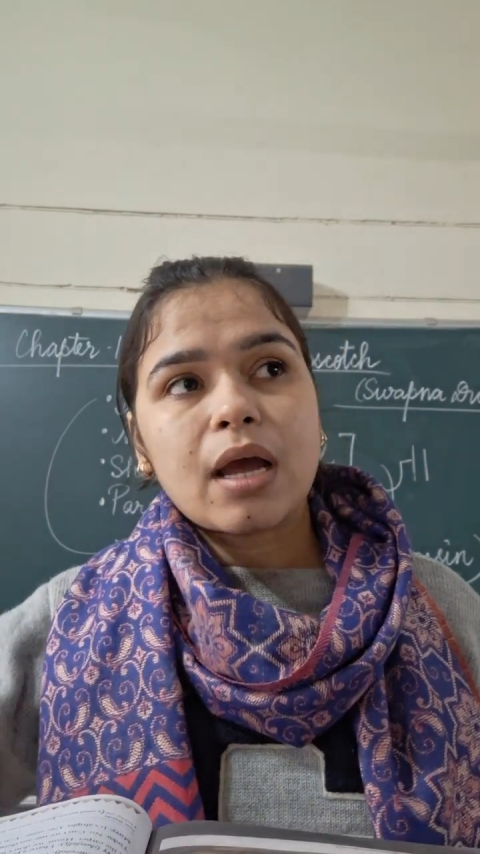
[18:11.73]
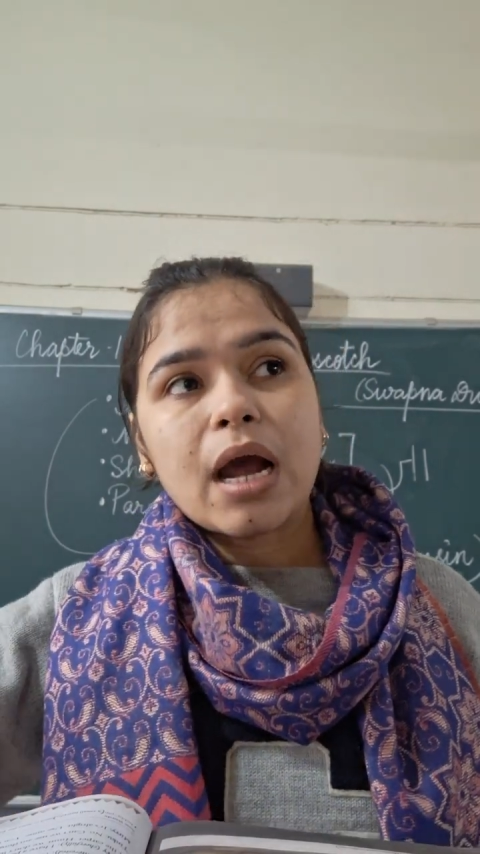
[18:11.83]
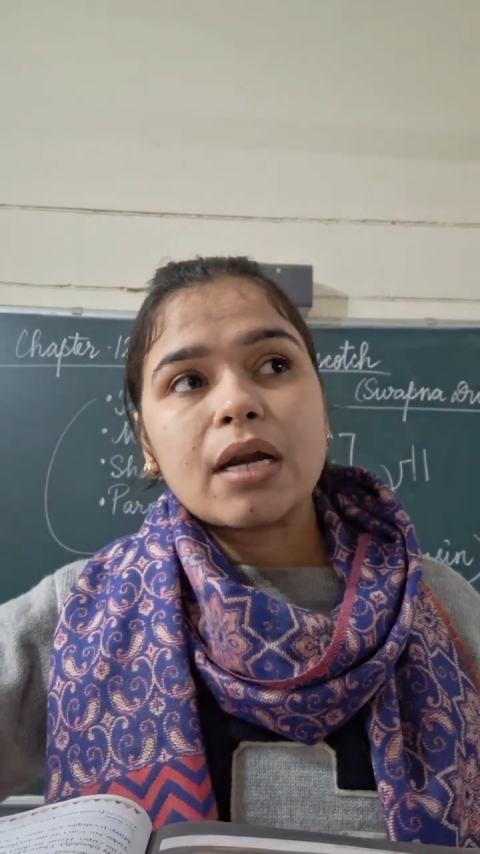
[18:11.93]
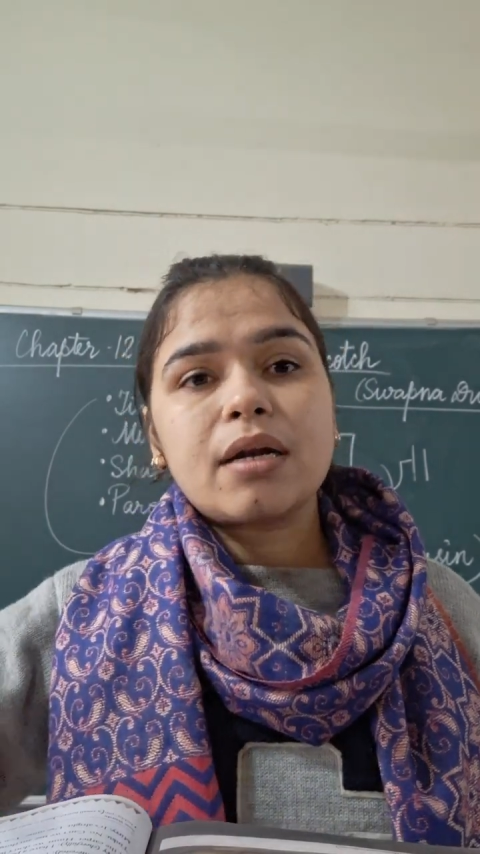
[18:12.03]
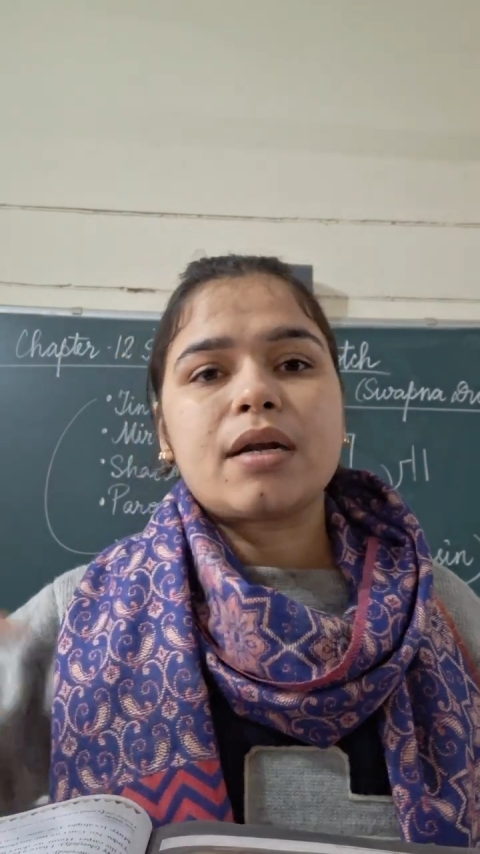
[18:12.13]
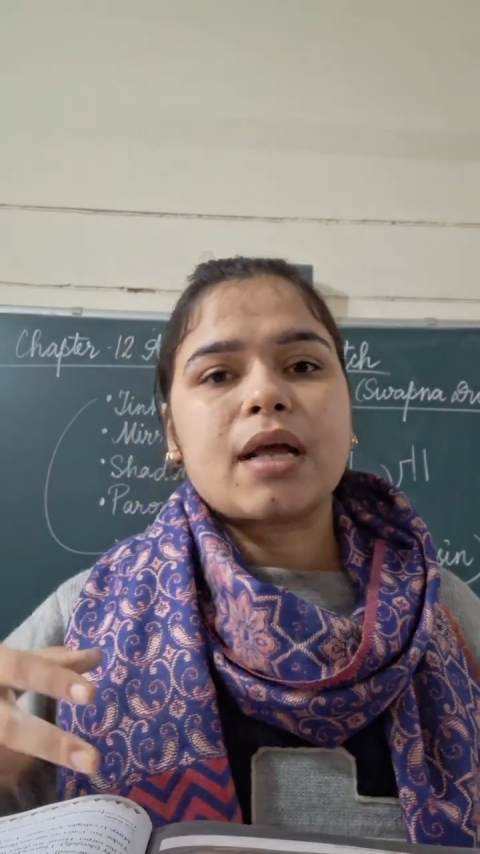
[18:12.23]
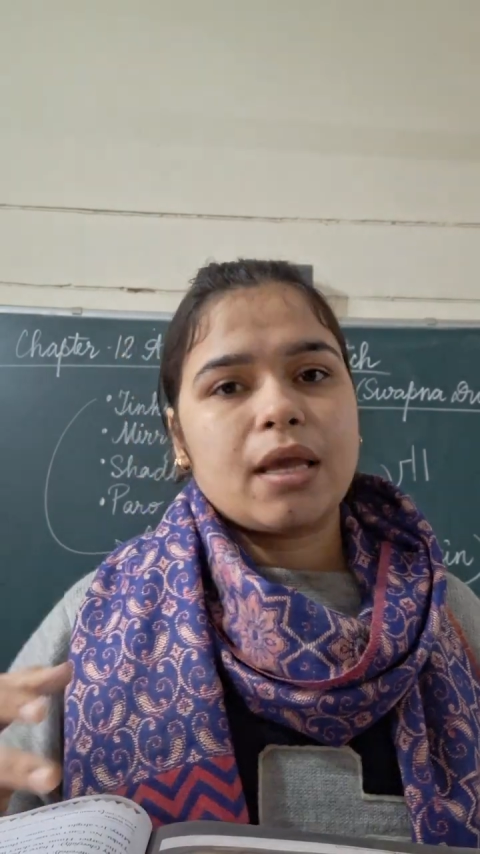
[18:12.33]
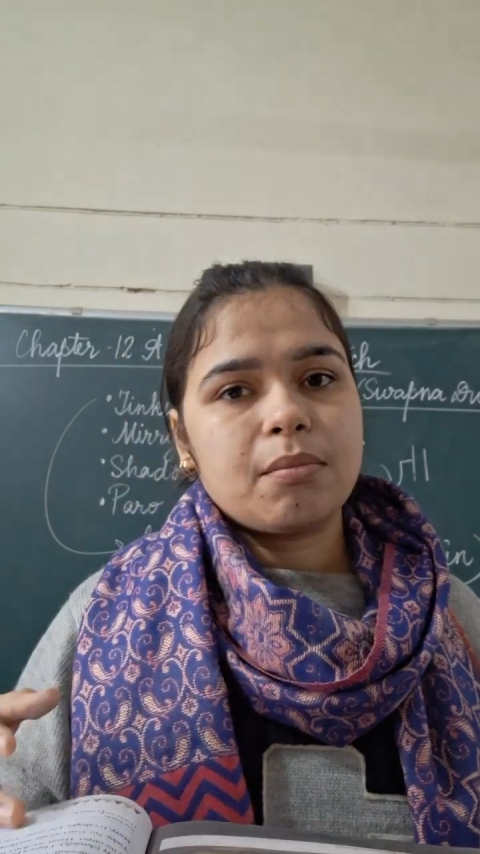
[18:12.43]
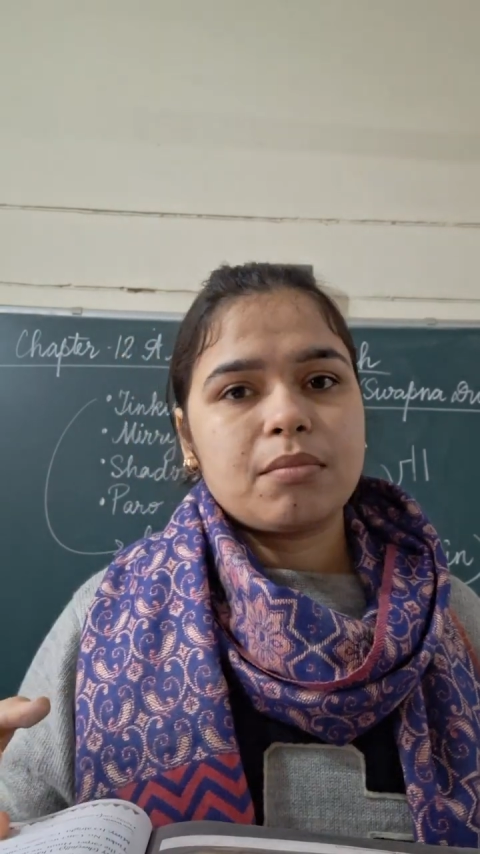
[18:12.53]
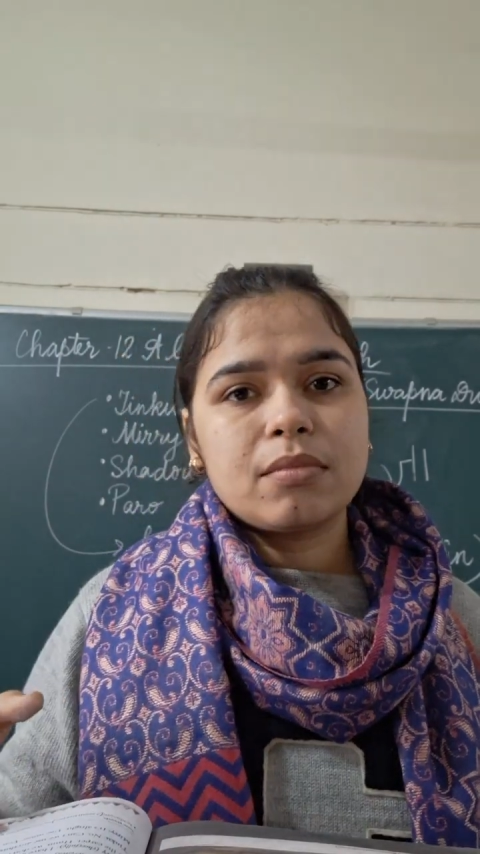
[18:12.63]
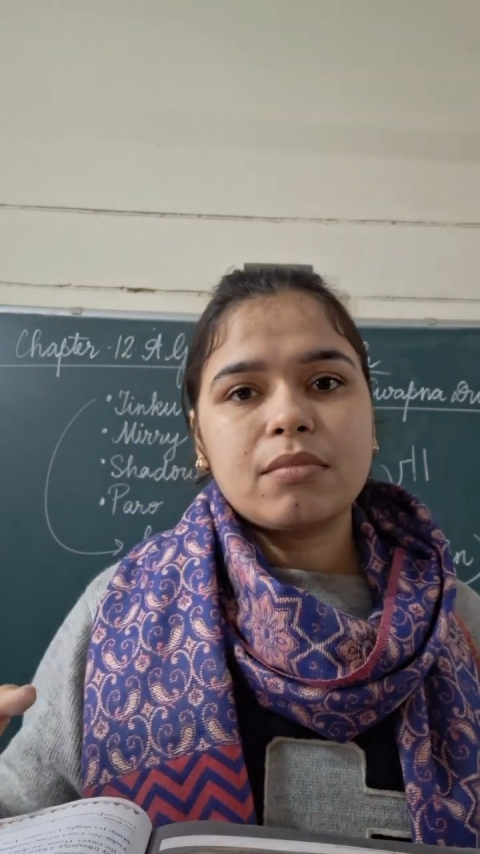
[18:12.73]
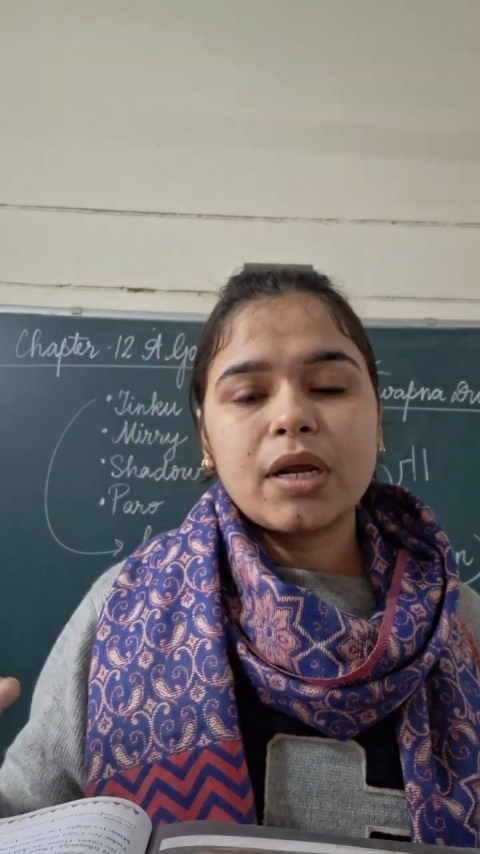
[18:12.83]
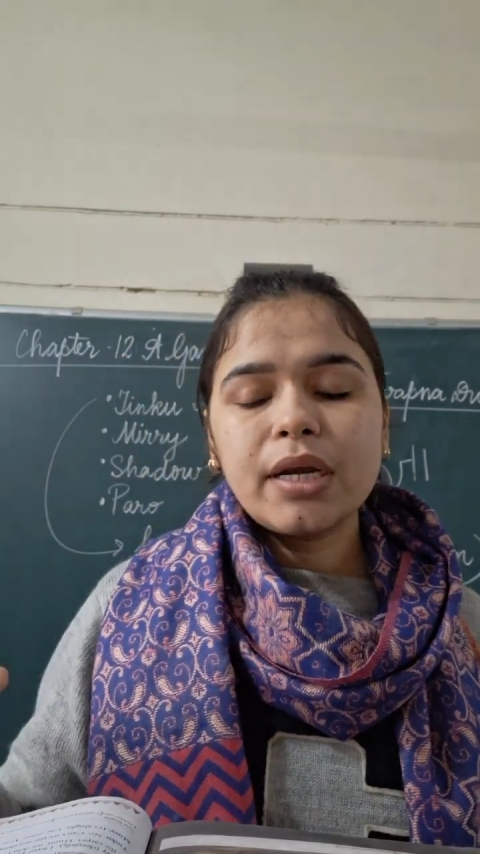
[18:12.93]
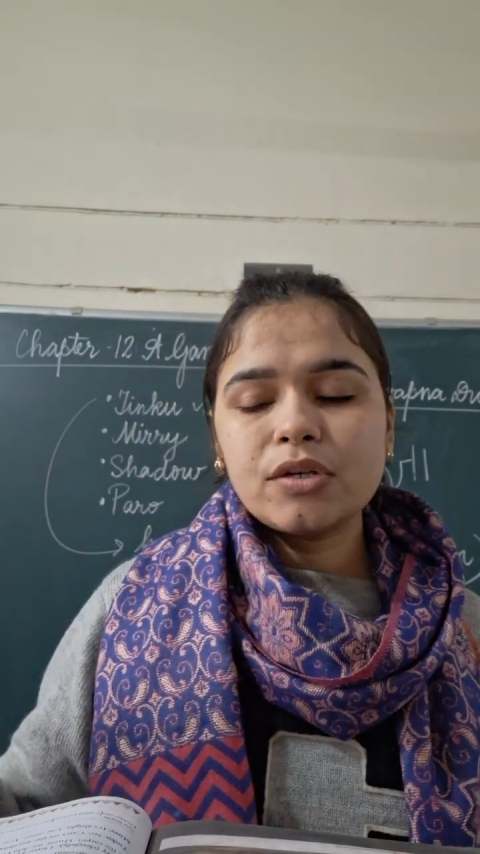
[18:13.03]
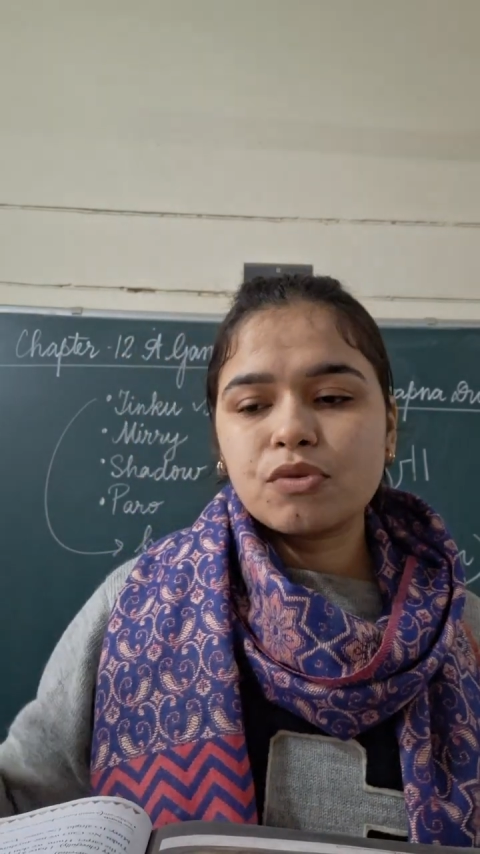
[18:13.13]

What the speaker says: at a time, right?